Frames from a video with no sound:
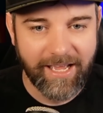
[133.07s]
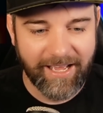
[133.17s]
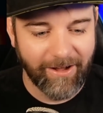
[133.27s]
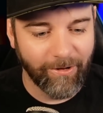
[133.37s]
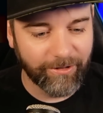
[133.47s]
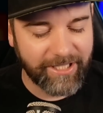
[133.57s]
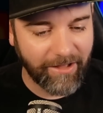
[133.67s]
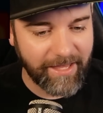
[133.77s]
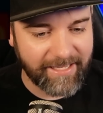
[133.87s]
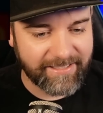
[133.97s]
hold
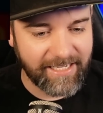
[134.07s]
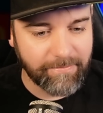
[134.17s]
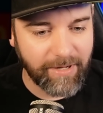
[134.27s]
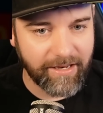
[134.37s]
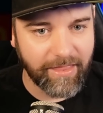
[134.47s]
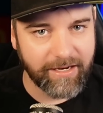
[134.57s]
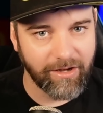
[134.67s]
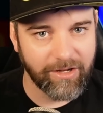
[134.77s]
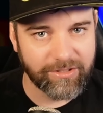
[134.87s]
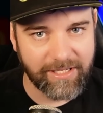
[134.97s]
down that Steam button and then
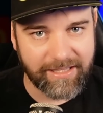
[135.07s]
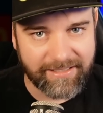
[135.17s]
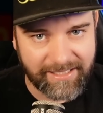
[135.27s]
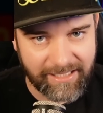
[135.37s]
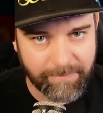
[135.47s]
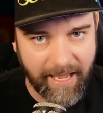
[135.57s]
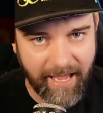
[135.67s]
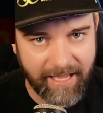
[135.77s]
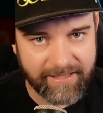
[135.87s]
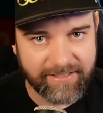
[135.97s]
also hit the
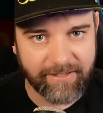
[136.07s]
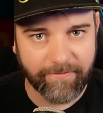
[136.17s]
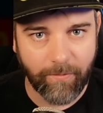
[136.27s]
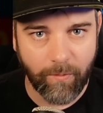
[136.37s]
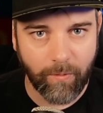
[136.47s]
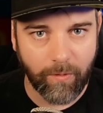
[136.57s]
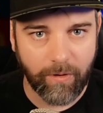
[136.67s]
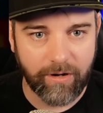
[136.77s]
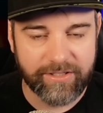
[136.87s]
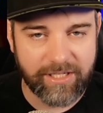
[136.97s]
D-pads
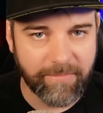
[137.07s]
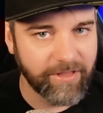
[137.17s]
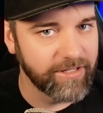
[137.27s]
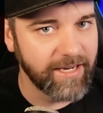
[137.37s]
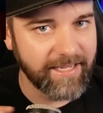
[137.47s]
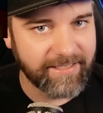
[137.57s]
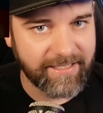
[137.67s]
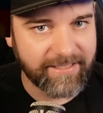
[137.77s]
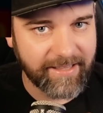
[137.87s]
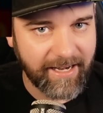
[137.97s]
for some of the
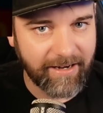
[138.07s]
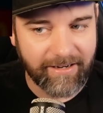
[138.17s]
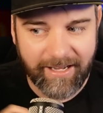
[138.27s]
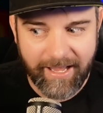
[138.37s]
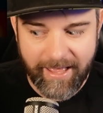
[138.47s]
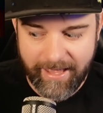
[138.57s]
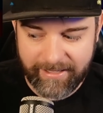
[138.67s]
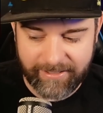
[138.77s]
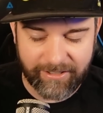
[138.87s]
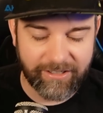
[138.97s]
niceties there.
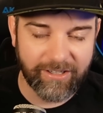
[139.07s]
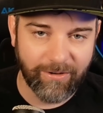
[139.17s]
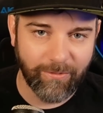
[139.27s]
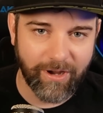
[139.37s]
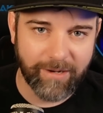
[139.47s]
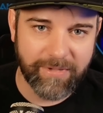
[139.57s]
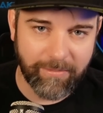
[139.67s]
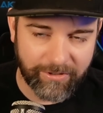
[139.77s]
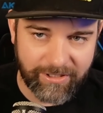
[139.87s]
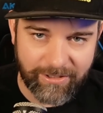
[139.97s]
You're going to want to be
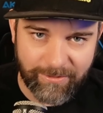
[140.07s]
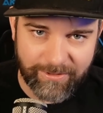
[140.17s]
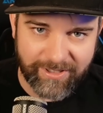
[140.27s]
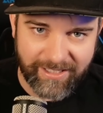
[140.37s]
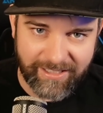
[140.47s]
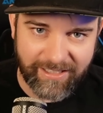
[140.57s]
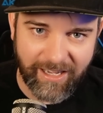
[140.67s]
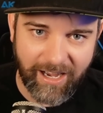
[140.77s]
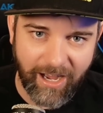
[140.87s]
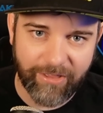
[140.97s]
able to use the
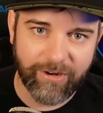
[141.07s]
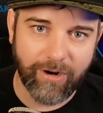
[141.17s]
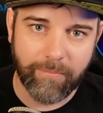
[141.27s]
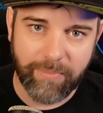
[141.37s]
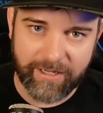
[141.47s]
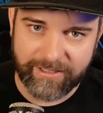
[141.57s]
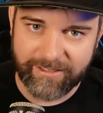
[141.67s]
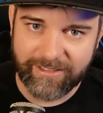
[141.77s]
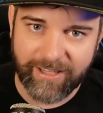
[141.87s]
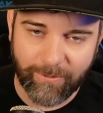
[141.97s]
other
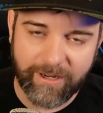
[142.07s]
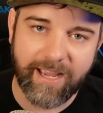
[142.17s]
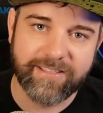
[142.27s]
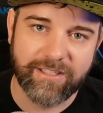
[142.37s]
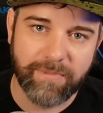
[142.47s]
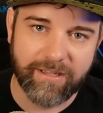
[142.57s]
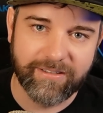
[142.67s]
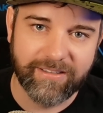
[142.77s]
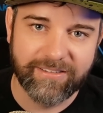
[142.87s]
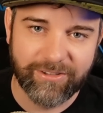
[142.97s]
button, the quick access
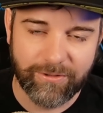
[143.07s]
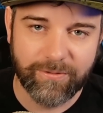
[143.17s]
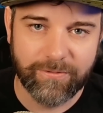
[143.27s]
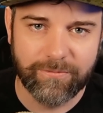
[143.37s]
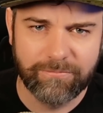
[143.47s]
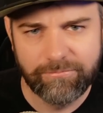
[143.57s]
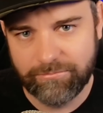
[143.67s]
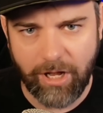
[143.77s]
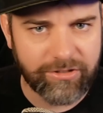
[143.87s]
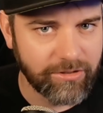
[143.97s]
button, to
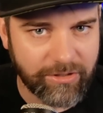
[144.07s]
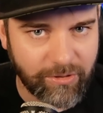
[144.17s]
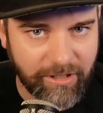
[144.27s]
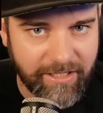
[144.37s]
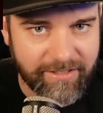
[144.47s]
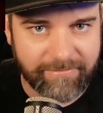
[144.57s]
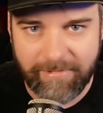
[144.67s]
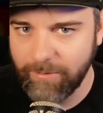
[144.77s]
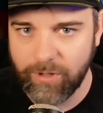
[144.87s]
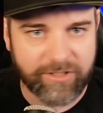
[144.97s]
also do the shortcuts.
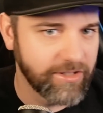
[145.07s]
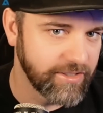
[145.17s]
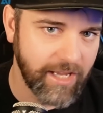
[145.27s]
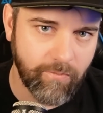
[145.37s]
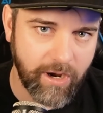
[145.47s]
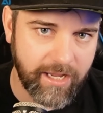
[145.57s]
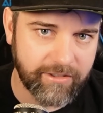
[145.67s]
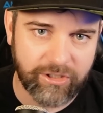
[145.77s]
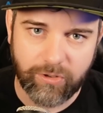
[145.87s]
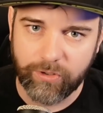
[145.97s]
It works the same way.
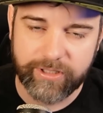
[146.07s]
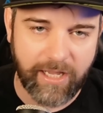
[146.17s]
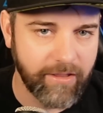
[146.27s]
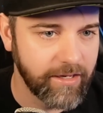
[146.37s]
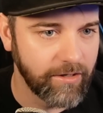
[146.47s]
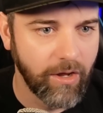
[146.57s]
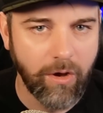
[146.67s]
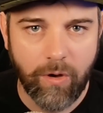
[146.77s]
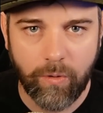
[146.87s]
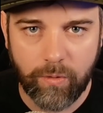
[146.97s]
Just hold it down and then
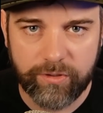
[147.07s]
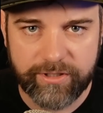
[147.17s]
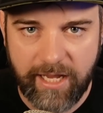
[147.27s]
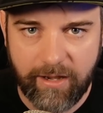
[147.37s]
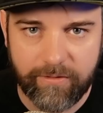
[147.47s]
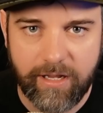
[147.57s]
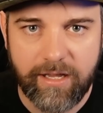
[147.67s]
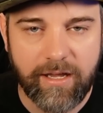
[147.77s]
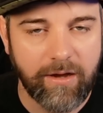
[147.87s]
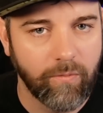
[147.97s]
hold down
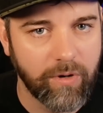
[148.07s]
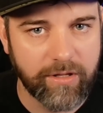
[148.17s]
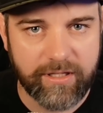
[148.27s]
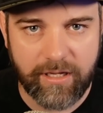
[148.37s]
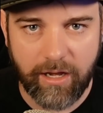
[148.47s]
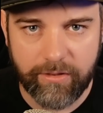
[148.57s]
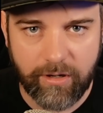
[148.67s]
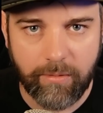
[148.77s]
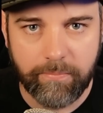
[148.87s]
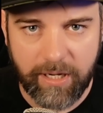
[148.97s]
one of the
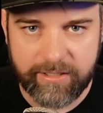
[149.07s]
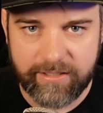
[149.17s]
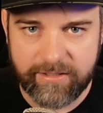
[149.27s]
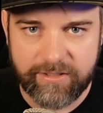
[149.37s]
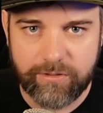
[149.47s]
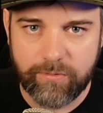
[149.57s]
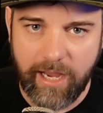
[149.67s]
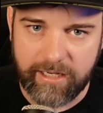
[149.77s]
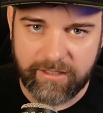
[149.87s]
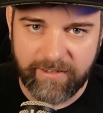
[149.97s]
other buttons to
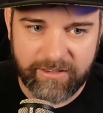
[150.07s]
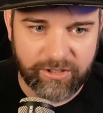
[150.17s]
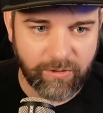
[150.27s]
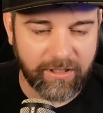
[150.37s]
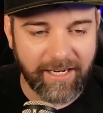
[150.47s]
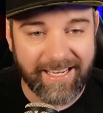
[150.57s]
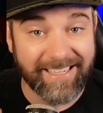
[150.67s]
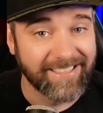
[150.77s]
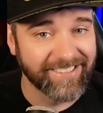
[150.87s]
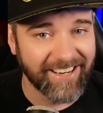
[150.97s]
activate the shortcut. It
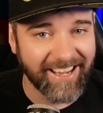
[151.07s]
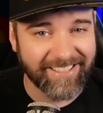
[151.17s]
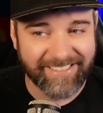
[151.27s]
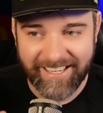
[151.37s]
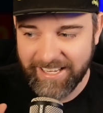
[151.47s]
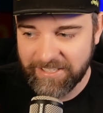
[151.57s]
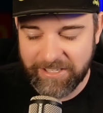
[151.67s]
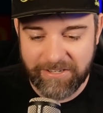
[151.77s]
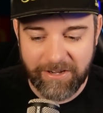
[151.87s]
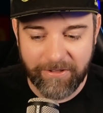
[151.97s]
is nice
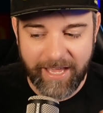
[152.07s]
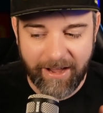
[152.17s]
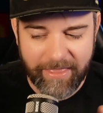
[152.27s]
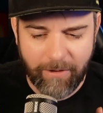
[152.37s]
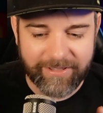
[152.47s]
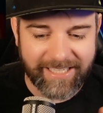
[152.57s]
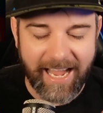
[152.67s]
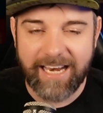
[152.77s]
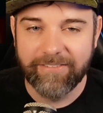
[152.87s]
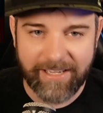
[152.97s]
to know that. That one's
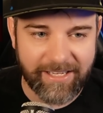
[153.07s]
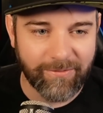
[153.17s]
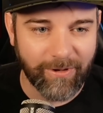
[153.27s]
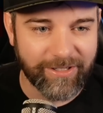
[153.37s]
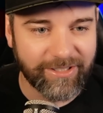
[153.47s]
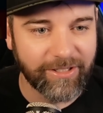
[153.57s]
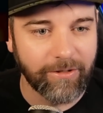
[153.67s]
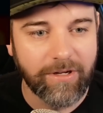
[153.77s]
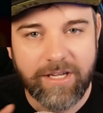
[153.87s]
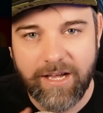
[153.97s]
kind of a hidden one too.